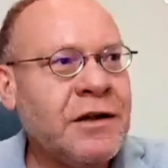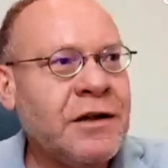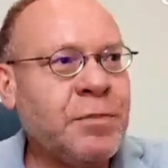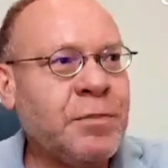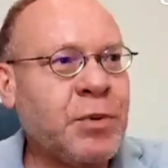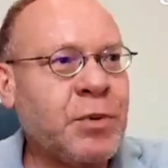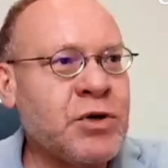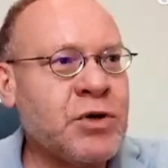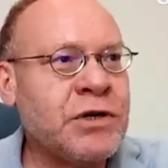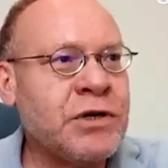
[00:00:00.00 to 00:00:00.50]
the
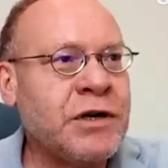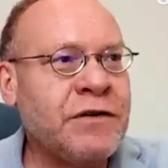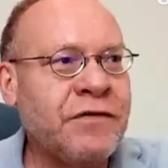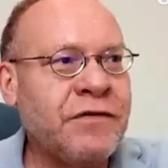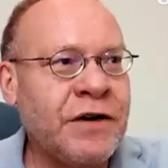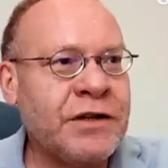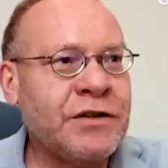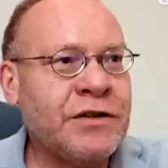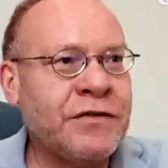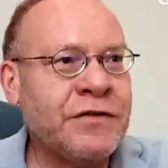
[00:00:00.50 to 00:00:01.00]
person in
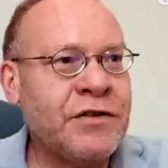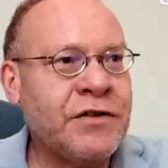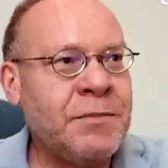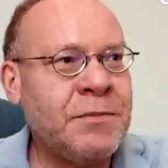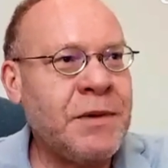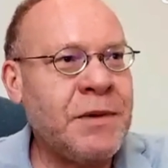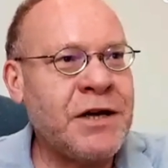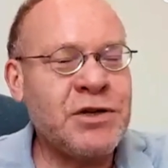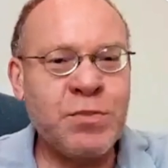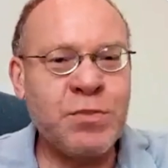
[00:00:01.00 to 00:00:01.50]
front of
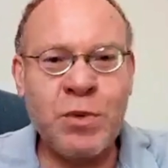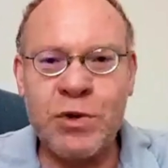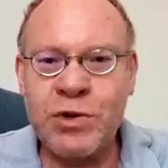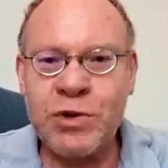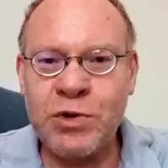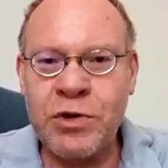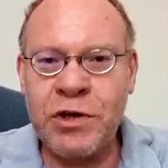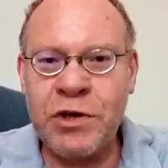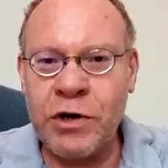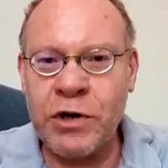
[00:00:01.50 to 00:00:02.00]
them as opposed
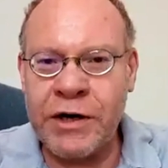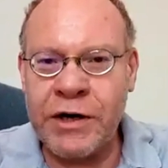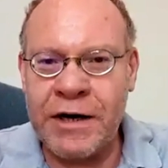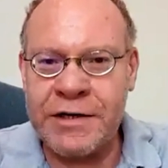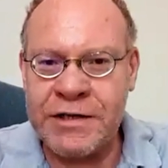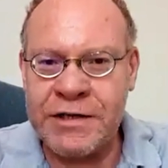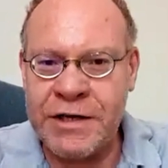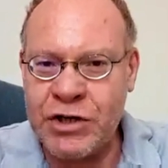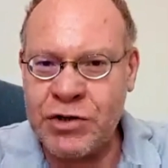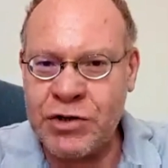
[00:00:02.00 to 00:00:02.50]
to the
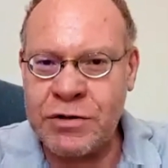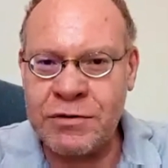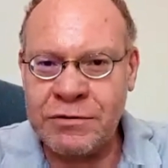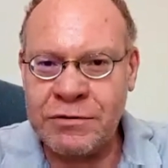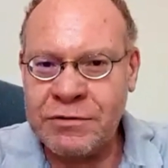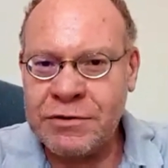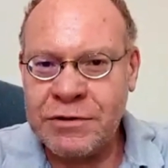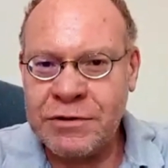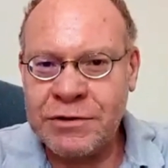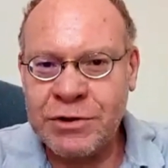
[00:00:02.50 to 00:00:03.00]
organization
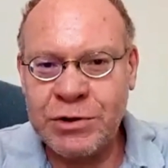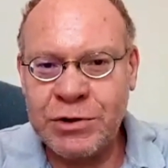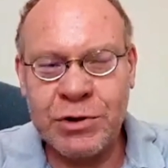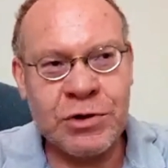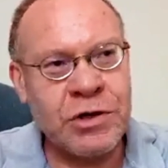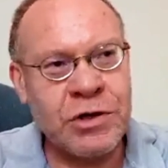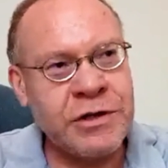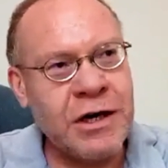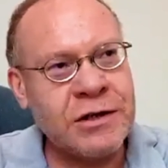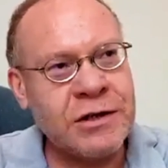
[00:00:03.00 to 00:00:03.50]
to
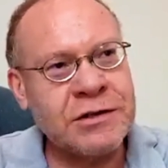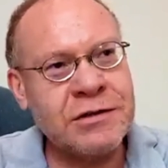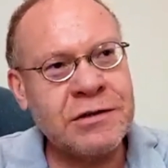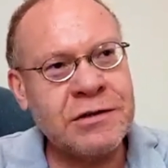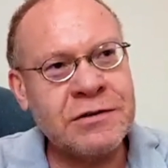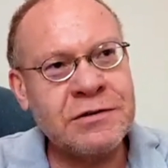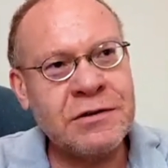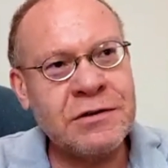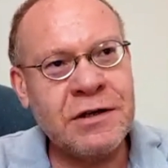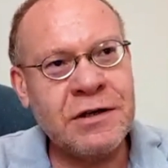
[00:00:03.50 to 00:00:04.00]
conduct
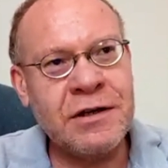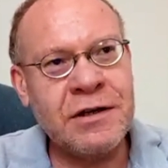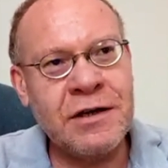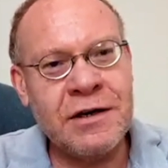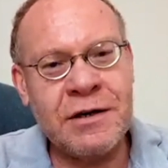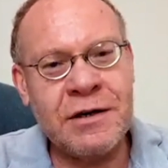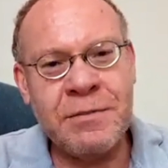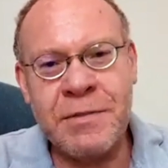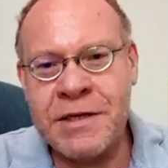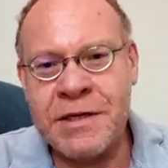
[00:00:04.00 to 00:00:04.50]

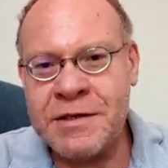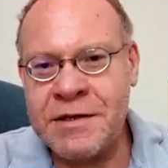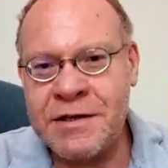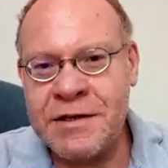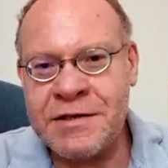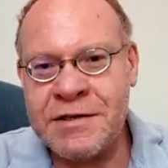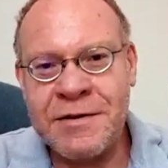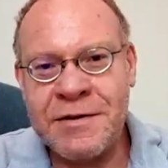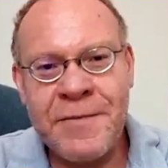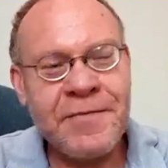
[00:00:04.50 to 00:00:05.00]
their
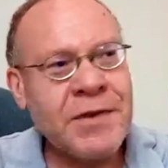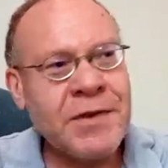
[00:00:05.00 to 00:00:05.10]
business.